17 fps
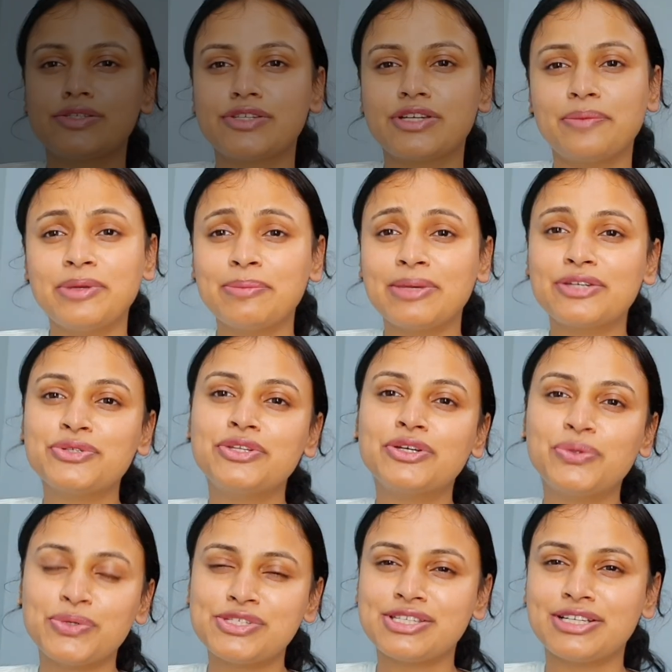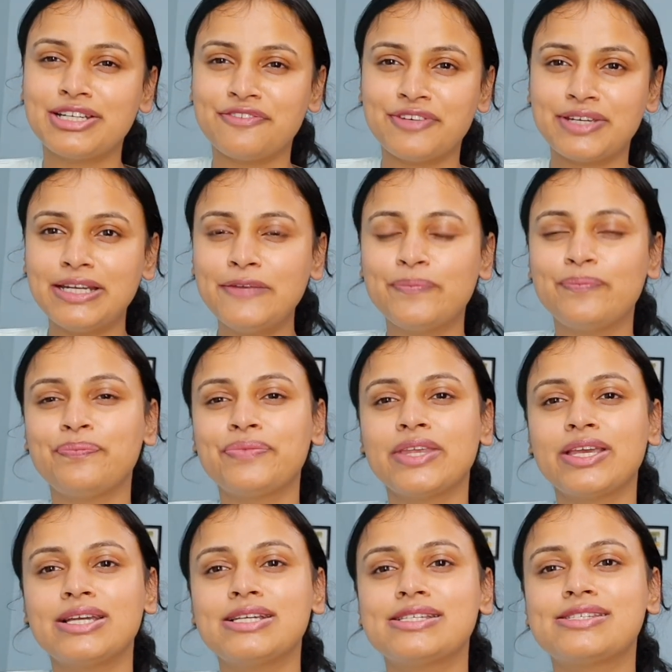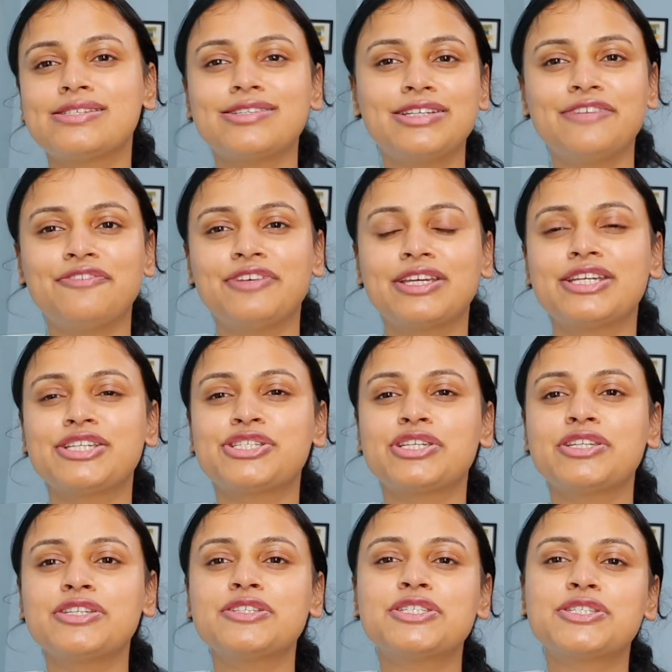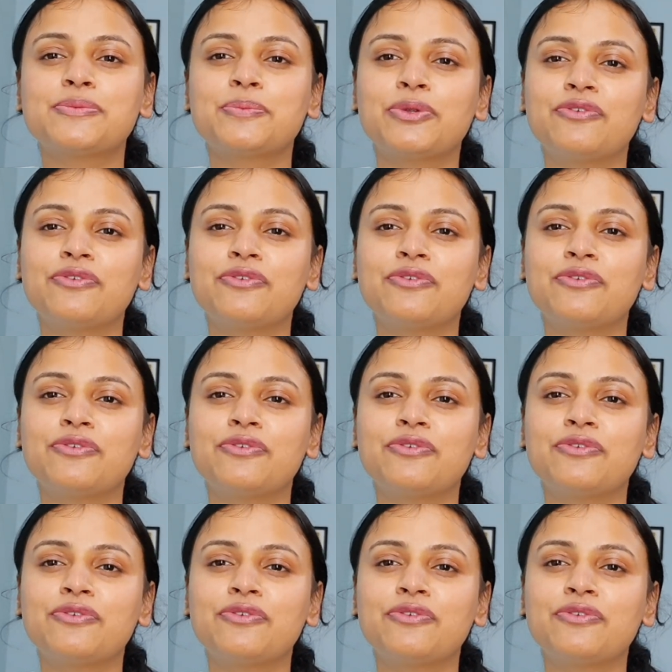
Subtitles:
So coming back to the course certificate, certifications